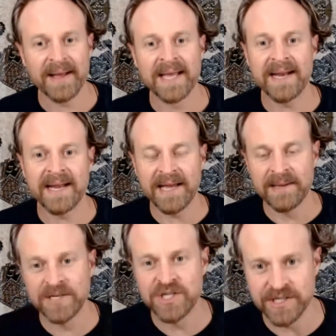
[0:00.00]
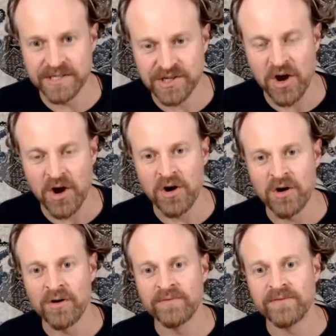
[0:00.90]
getting images
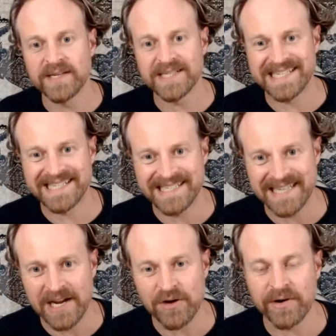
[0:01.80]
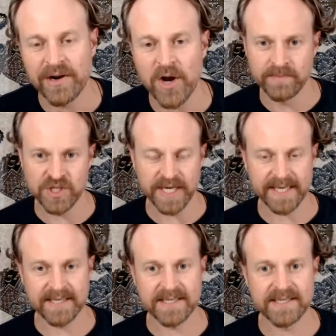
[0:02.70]
of sacred
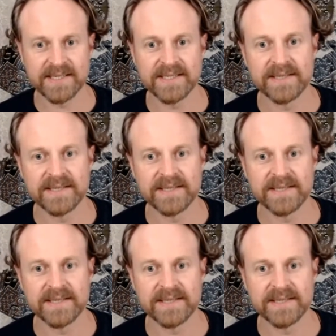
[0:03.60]
objects,